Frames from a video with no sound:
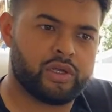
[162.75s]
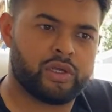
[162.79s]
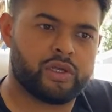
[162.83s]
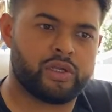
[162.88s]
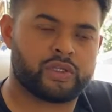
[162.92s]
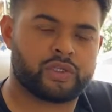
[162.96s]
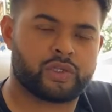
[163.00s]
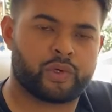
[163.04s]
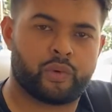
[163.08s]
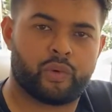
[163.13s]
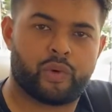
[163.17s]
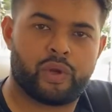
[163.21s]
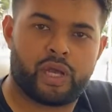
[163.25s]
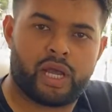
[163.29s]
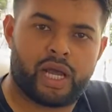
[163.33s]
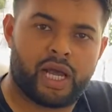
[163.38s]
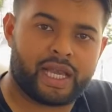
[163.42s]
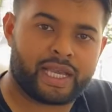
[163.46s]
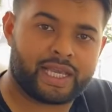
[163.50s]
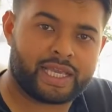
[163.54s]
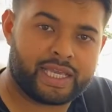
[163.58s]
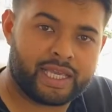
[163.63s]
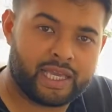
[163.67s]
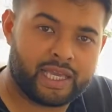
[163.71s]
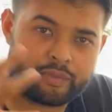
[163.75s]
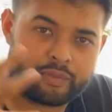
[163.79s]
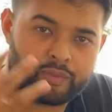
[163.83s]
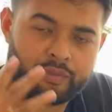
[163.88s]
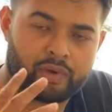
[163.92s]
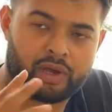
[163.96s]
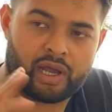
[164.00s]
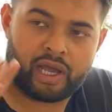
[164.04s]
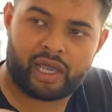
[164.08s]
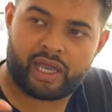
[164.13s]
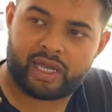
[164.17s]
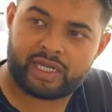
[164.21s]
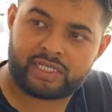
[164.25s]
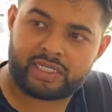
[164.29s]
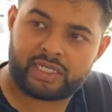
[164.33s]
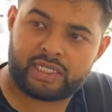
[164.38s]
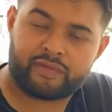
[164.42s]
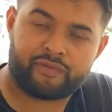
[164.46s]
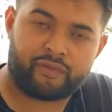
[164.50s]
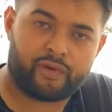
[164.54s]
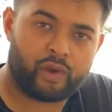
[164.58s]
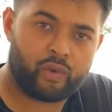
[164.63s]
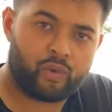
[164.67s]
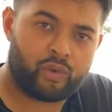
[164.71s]
So I
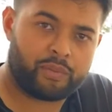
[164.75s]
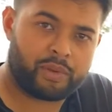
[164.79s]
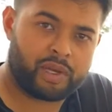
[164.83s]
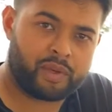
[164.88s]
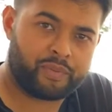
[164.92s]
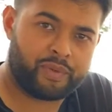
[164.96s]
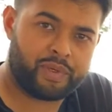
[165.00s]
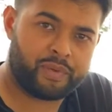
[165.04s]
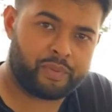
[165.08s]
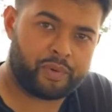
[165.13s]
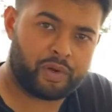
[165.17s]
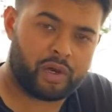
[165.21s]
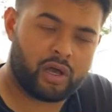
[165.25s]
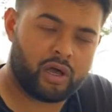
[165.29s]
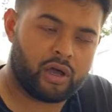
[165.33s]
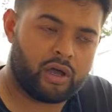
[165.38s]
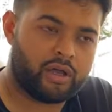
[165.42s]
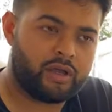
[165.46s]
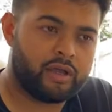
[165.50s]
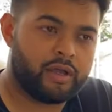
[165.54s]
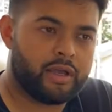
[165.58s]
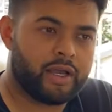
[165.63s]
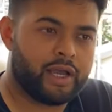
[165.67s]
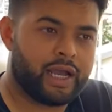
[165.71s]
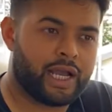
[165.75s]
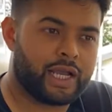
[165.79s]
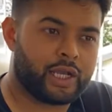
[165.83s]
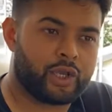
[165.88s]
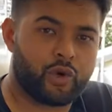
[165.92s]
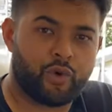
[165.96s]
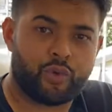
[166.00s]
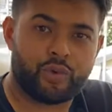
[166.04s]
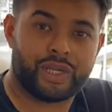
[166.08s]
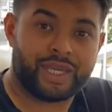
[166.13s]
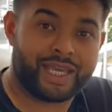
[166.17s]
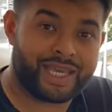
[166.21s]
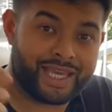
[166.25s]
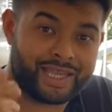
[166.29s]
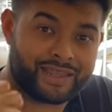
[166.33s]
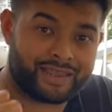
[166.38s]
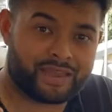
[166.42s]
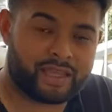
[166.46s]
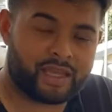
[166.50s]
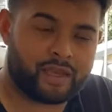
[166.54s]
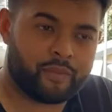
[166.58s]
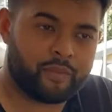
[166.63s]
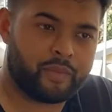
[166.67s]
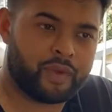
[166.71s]
identify where my people are, I go and get
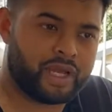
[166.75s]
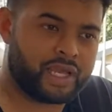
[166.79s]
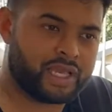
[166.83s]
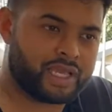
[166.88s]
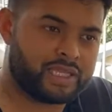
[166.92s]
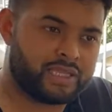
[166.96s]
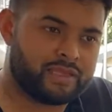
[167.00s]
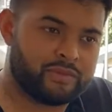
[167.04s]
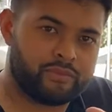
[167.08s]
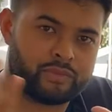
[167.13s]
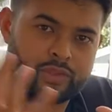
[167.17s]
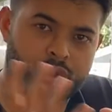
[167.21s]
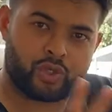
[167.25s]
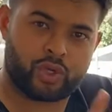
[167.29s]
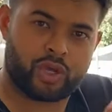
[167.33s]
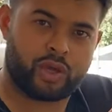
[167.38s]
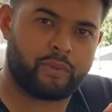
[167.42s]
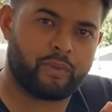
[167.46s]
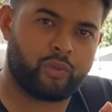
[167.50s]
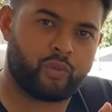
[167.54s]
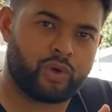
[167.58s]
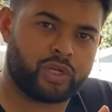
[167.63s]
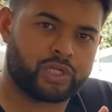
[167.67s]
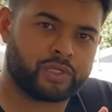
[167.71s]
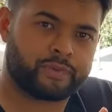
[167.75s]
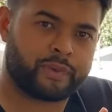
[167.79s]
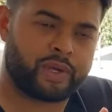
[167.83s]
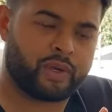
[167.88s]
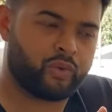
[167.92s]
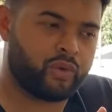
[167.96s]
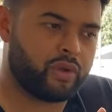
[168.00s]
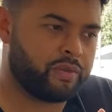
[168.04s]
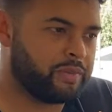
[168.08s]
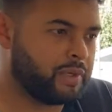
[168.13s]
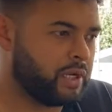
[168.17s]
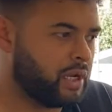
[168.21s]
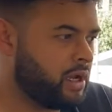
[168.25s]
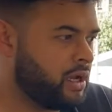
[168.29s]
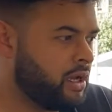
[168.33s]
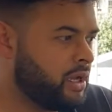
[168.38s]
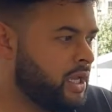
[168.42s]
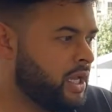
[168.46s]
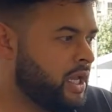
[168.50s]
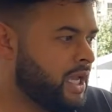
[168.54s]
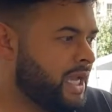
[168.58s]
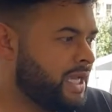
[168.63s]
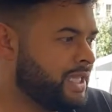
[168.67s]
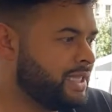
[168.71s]
them to come and watch my webinar,
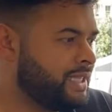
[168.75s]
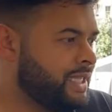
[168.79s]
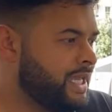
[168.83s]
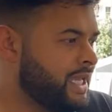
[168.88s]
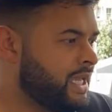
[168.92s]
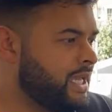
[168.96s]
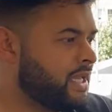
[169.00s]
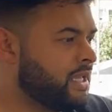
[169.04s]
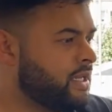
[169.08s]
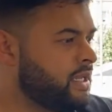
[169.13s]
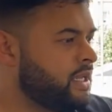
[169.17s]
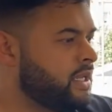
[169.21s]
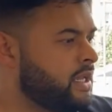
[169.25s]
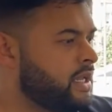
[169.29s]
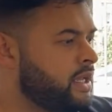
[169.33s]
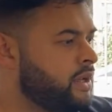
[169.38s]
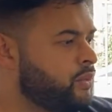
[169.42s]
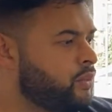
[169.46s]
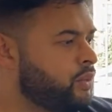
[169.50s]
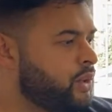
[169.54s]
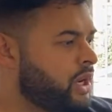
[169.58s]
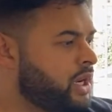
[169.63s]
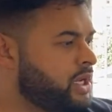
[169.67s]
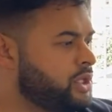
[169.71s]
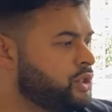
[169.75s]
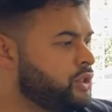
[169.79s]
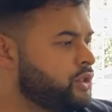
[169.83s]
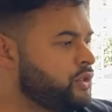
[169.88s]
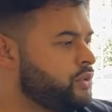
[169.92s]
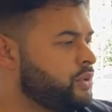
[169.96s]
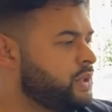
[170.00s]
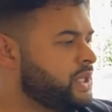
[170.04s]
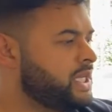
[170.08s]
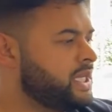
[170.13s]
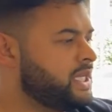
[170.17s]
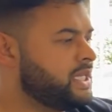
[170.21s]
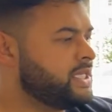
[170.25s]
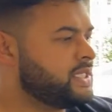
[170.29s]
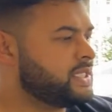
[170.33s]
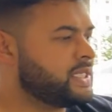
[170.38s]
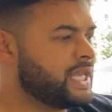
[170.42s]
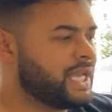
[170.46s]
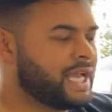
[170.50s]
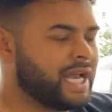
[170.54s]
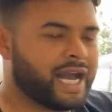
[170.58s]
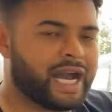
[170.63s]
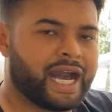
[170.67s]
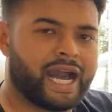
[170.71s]
and then what I do
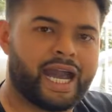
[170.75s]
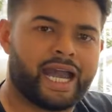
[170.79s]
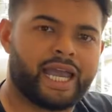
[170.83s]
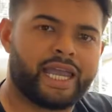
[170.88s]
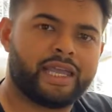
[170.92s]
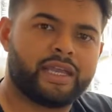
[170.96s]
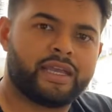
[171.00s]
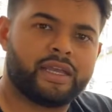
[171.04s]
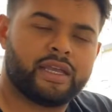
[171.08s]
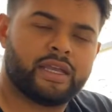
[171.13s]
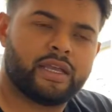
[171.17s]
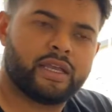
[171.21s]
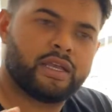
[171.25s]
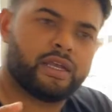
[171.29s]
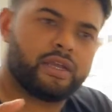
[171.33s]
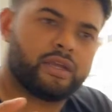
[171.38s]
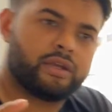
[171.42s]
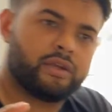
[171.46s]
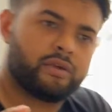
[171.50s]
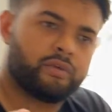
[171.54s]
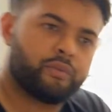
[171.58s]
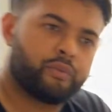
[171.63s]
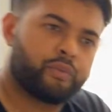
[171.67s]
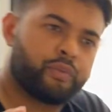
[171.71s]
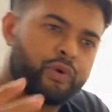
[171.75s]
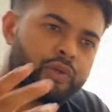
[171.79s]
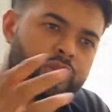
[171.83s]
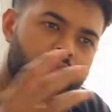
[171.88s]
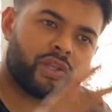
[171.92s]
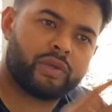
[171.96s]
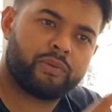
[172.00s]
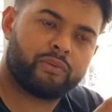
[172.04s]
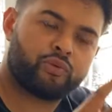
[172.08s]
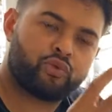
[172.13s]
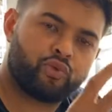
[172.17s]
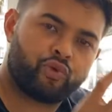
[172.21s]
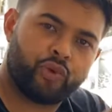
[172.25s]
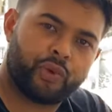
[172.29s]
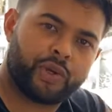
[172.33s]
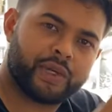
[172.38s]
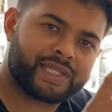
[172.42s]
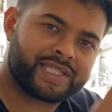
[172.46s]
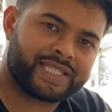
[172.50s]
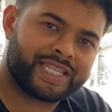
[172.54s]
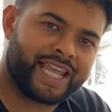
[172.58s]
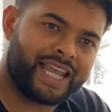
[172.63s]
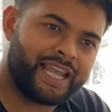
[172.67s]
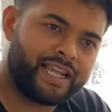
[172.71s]
is I put them through a
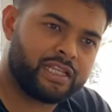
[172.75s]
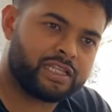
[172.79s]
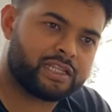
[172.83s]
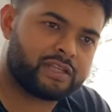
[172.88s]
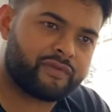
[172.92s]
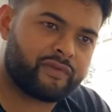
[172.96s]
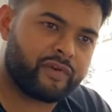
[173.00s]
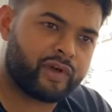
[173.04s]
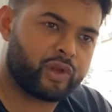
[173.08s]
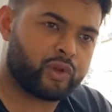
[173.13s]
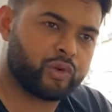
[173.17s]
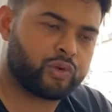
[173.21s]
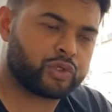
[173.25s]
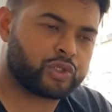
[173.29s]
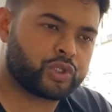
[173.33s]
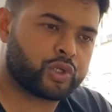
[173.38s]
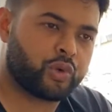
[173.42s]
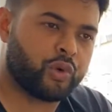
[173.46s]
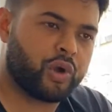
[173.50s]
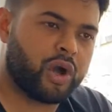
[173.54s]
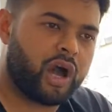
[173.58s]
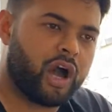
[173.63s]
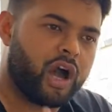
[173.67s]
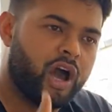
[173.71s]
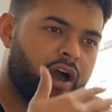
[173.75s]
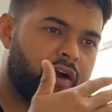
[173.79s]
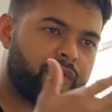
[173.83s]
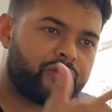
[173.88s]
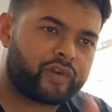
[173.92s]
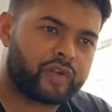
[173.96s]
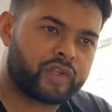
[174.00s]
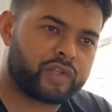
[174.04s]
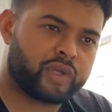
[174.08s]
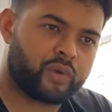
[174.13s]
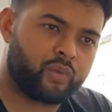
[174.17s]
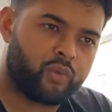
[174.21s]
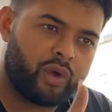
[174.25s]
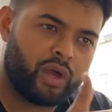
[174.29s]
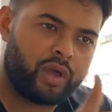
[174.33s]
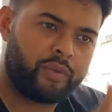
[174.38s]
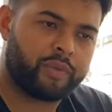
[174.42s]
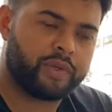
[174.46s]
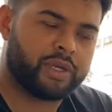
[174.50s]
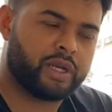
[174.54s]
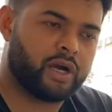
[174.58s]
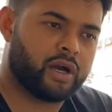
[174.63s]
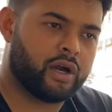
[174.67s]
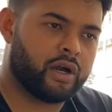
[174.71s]
sales funnel. So after the
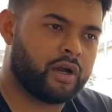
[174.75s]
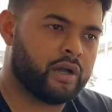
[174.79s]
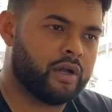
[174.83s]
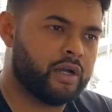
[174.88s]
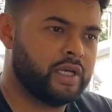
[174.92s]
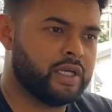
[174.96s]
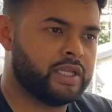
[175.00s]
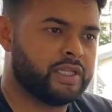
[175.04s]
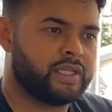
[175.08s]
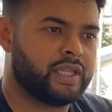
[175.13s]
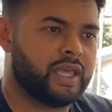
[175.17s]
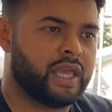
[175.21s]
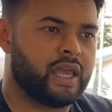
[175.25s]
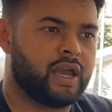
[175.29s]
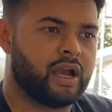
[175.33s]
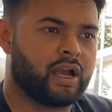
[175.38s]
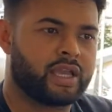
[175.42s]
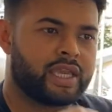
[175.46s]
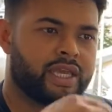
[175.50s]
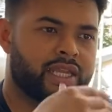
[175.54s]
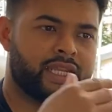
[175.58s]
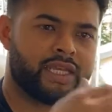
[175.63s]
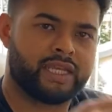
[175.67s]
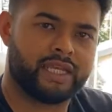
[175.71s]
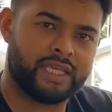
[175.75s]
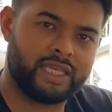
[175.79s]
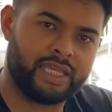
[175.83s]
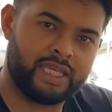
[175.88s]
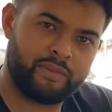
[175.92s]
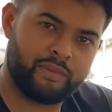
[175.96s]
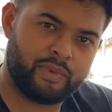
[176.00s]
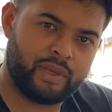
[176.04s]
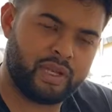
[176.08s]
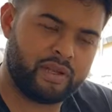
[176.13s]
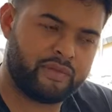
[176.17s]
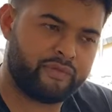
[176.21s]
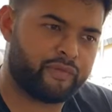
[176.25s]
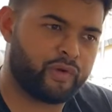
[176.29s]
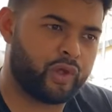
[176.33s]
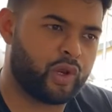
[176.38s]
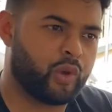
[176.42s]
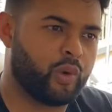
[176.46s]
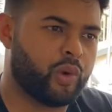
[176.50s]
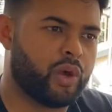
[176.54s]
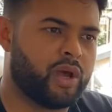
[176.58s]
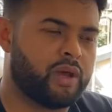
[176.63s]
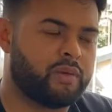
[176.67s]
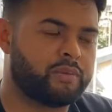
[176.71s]
webinar, they are getting email
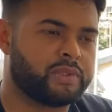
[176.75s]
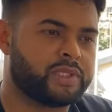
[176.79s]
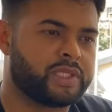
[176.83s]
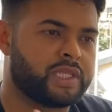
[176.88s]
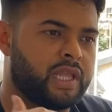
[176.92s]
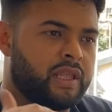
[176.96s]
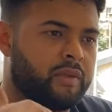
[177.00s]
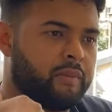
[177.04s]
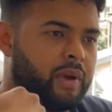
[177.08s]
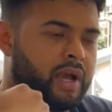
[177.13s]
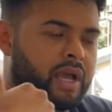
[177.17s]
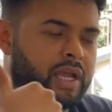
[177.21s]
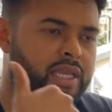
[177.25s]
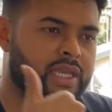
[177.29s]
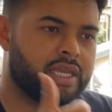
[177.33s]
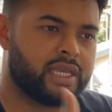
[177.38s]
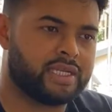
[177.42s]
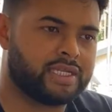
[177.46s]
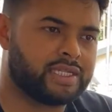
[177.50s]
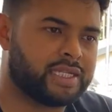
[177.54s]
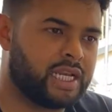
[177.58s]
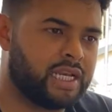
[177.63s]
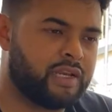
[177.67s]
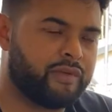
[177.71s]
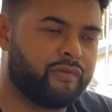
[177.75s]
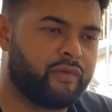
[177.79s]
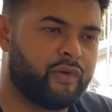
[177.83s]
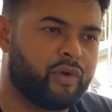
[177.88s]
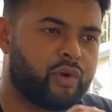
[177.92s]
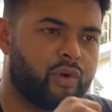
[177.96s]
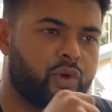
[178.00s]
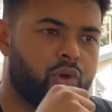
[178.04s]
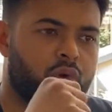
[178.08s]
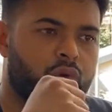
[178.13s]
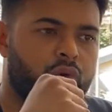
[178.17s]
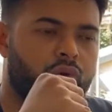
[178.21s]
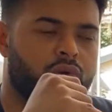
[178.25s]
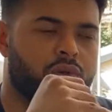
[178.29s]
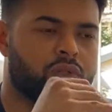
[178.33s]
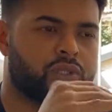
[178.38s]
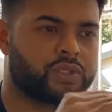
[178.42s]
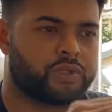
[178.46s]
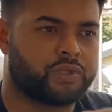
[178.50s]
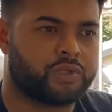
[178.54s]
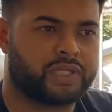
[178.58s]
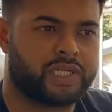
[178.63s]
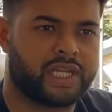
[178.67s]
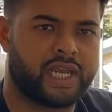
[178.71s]
follow-ups, they might get telephone calls
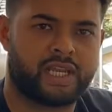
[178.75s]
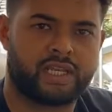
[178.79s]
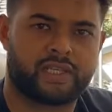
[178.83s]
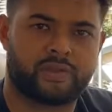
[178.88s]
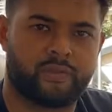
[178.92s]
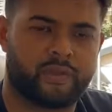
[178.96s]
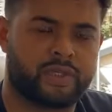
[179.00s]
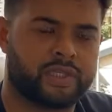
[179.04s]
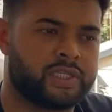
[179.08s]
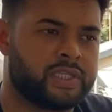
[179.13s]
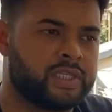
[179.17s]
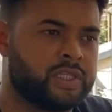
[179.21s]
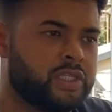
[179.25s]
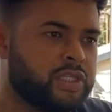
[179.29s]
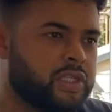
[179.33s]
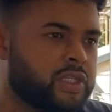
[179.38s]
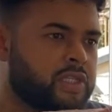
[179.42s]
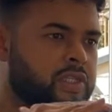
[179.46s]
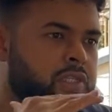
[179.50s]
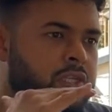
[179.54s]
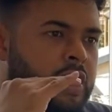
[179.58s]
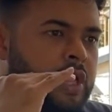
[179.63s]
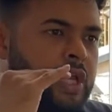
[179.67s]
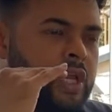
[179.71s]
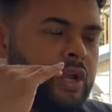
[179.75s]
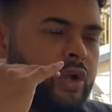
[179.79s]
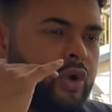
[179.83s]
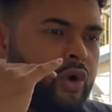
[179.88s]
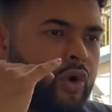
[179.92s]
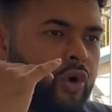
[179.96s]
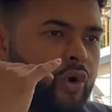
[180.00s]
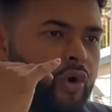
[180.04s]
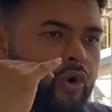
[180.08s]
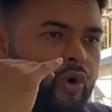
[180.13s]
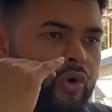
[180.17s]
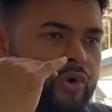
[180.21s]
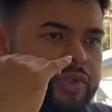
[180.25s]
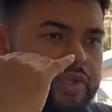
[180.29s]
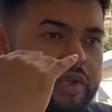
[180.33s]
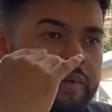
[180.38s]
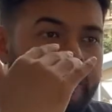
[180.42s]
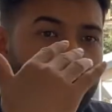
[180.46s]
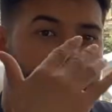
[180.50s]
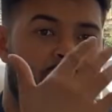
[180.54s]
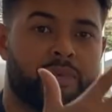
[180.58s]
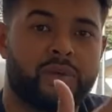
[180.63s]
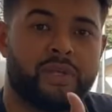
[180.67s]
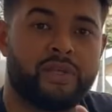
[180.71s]
or text messages, or they
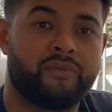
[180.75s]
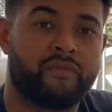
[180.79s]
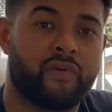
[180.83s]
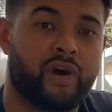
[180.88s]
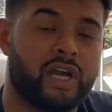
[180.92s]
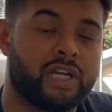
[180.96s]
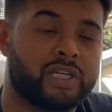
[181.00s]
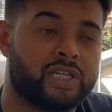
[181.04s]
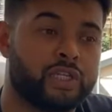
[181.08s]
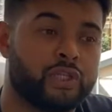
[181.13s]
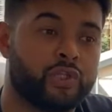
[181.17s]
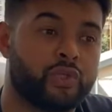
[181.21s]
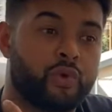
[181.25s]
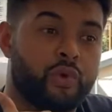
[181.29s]
might be invited